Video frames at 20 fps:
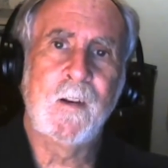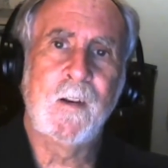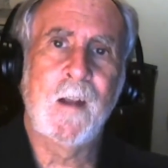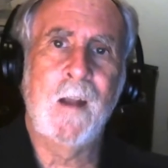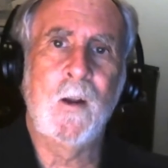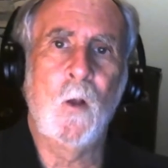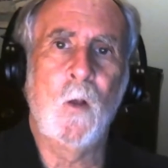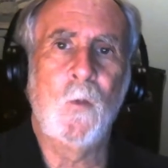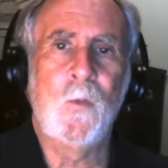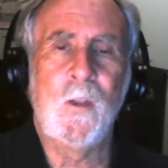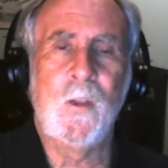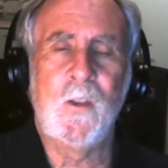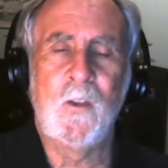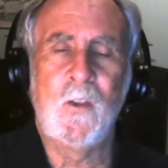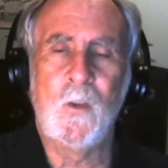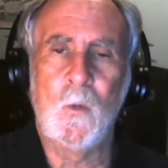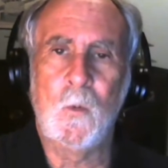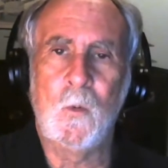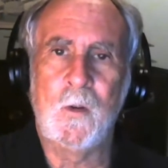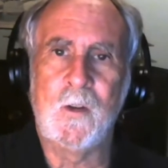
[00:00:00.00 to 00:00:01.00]
and I don't think
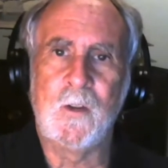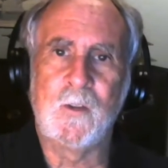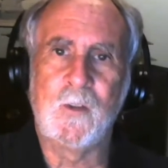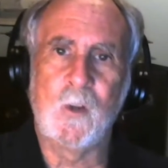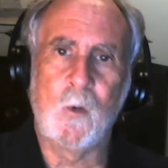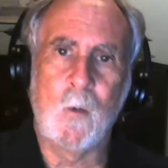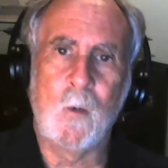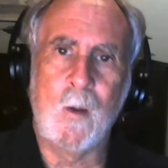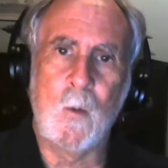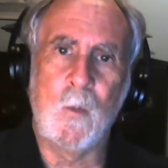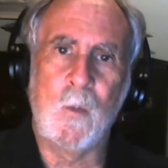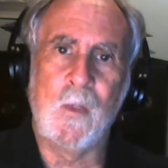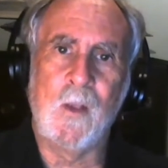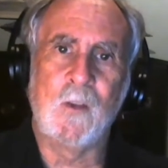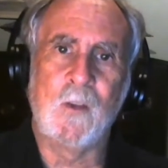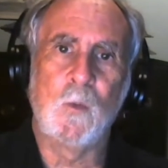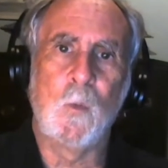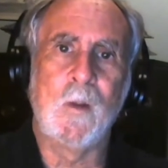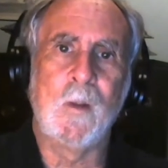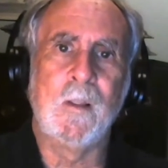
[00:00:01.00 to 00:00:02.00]
you would disagree with
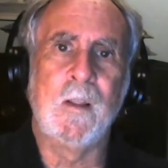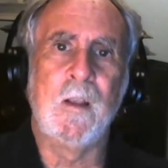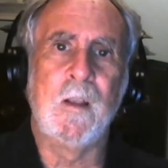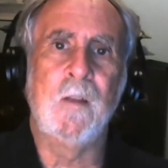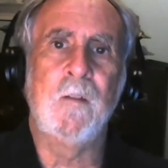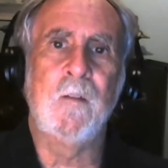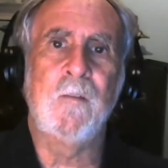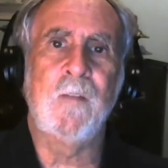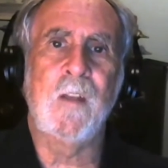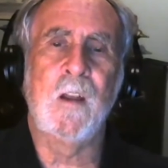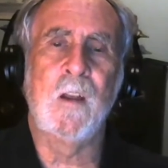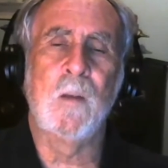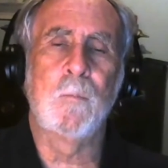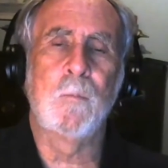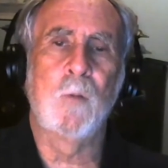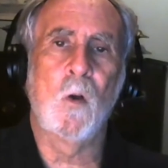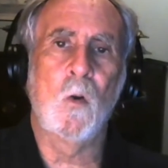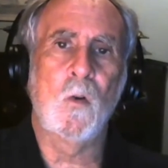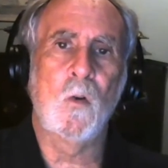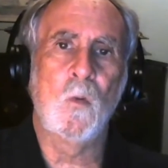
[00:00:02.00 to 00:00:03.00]
this, we live in a
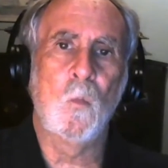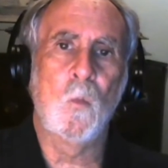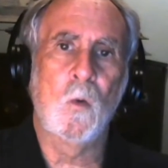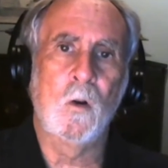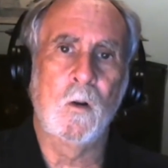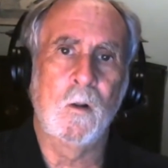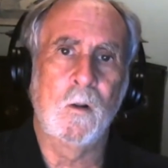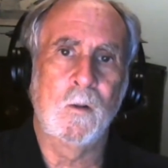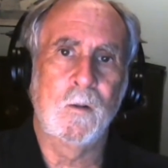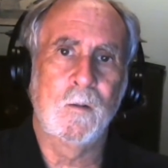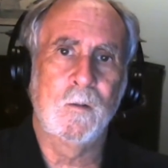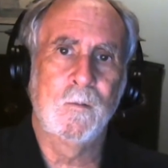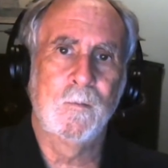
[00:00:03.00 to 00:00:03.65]
broken world.